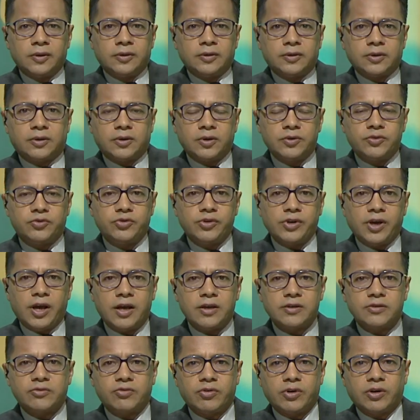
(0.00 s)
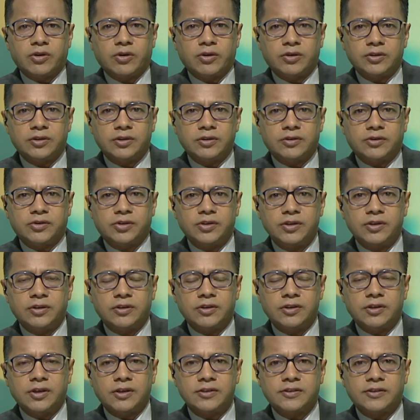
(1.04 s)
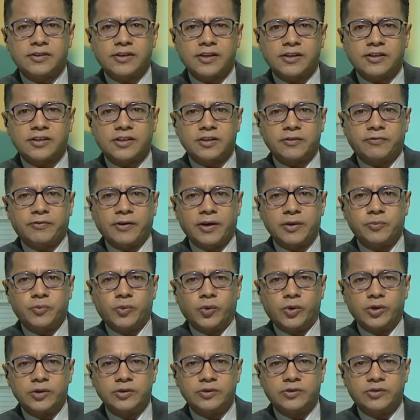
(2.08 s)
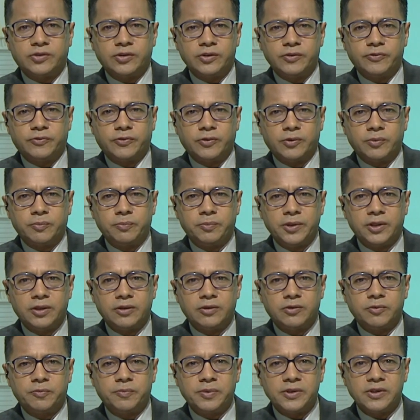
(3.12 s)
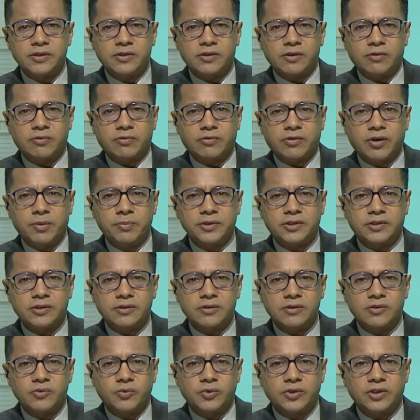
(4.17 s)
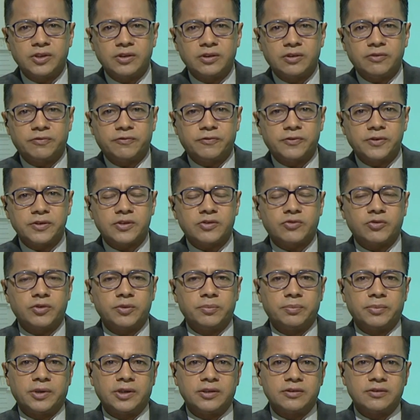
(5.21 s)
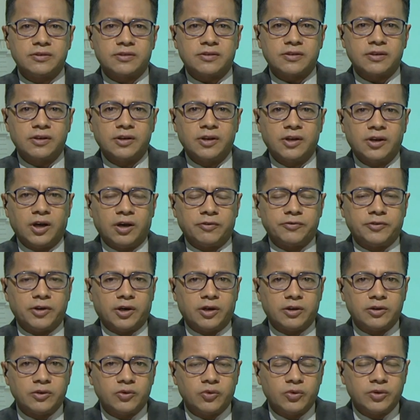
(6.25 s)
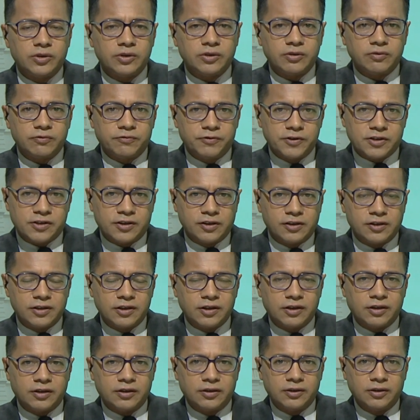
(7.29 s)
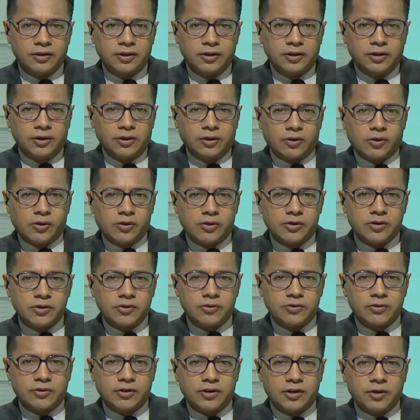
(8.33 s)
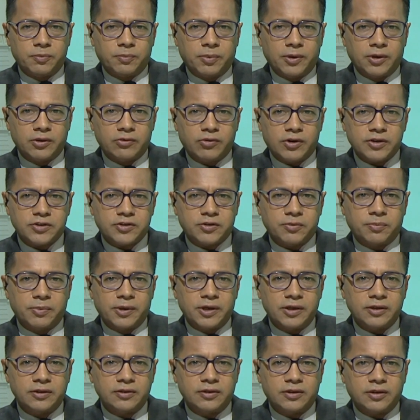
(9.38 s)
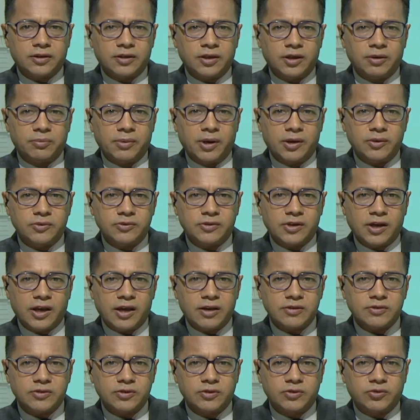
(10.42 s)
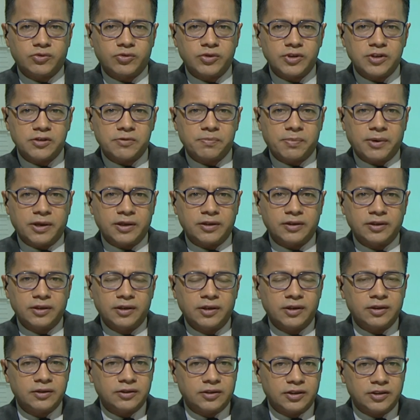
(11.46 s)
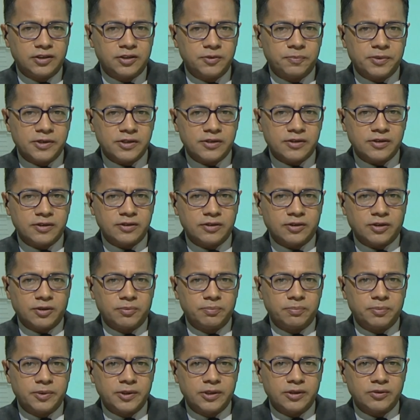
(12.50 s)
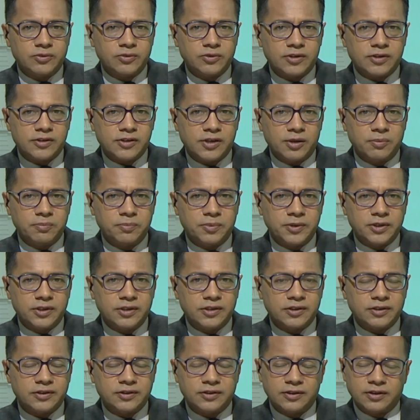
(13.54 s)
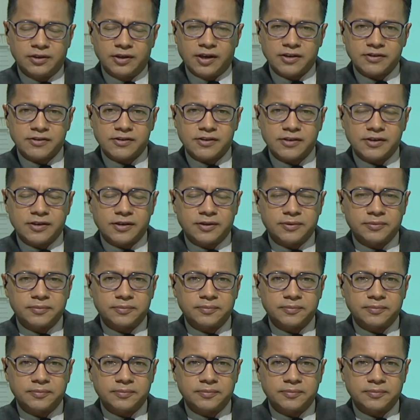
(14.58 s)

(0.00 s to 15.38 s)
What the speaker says: The country has recorded 365.34 billion rupees of remittance within the first 3 months of the ongoing fiscal year. According to the Nepal Rashtra Bank, the amount has increased by 30% compared to the same period last year.